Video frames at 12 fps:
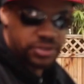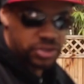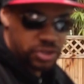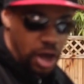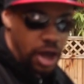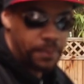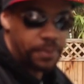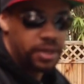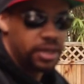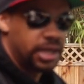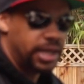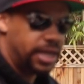stop,
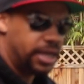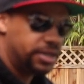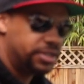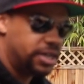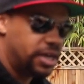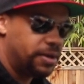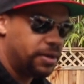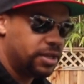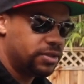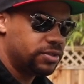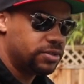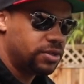and
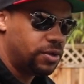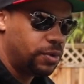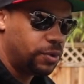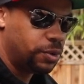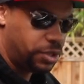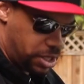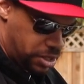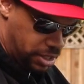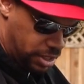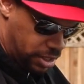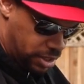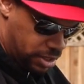hold
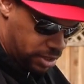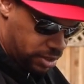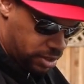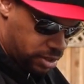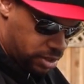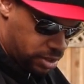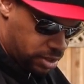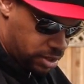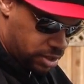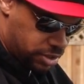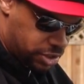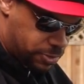the
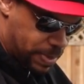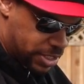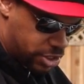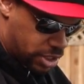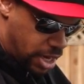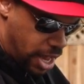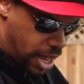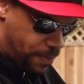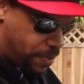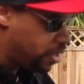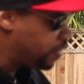suspension up